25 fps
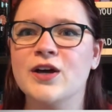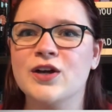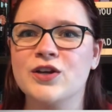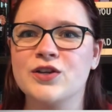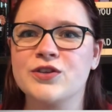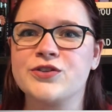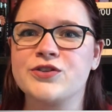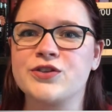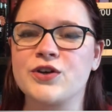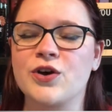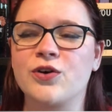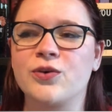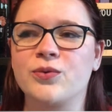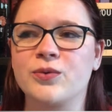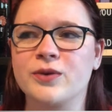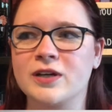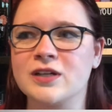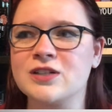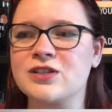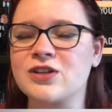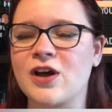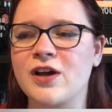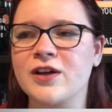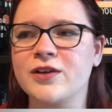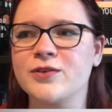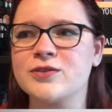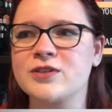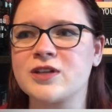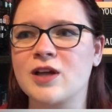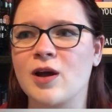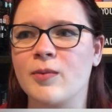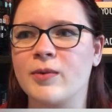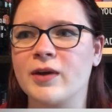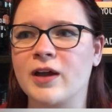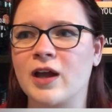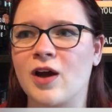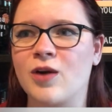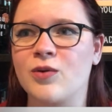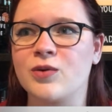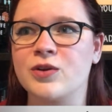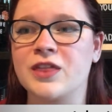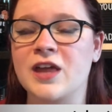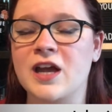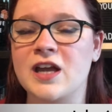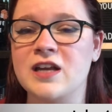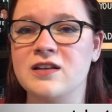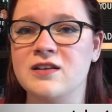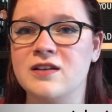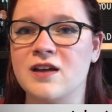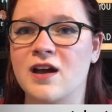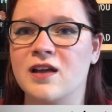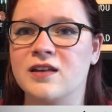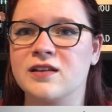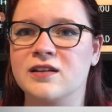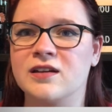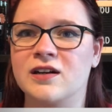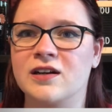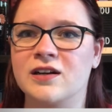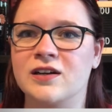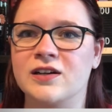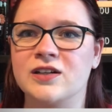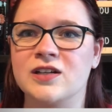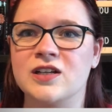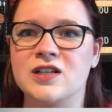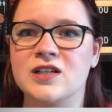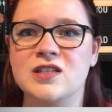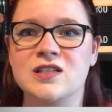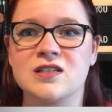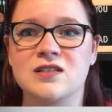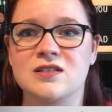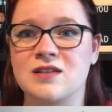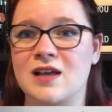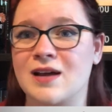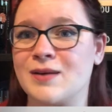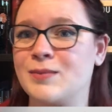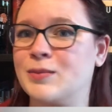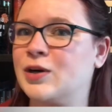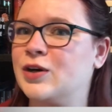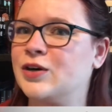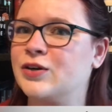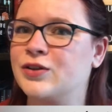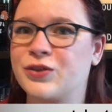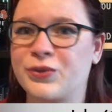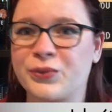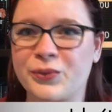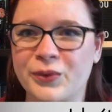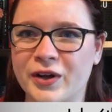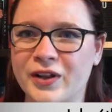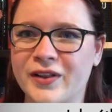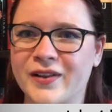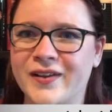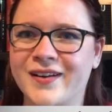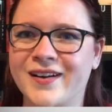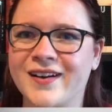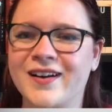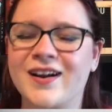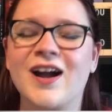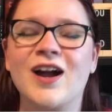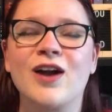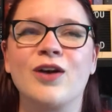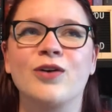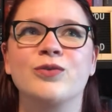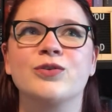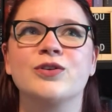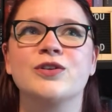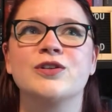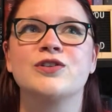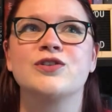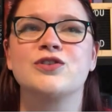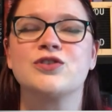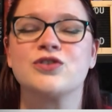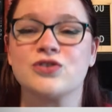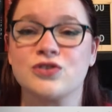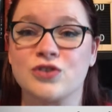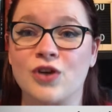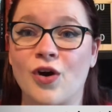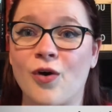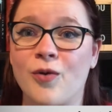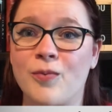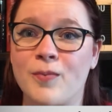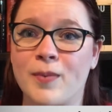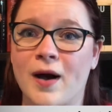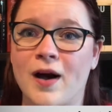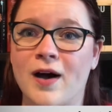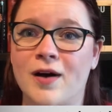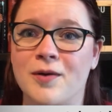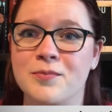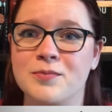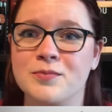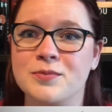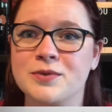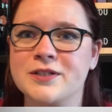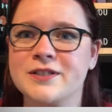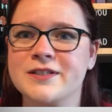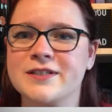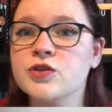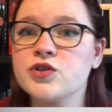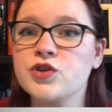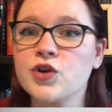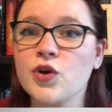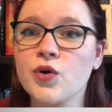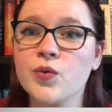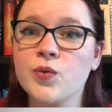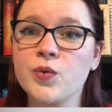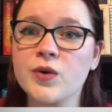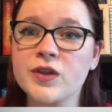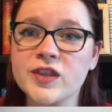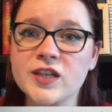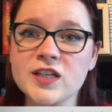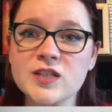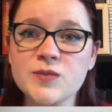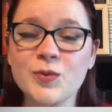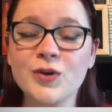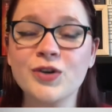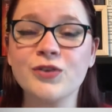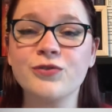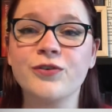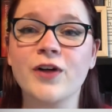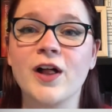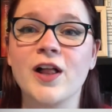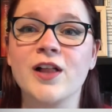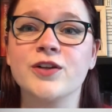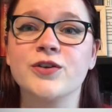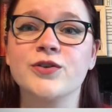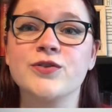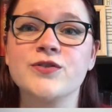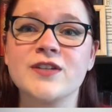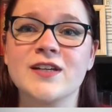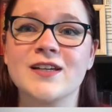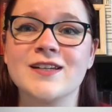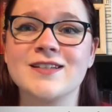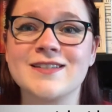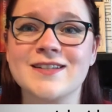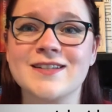So when I saw he was coming out with another summer thriller, I was so pumped. So what this book follows is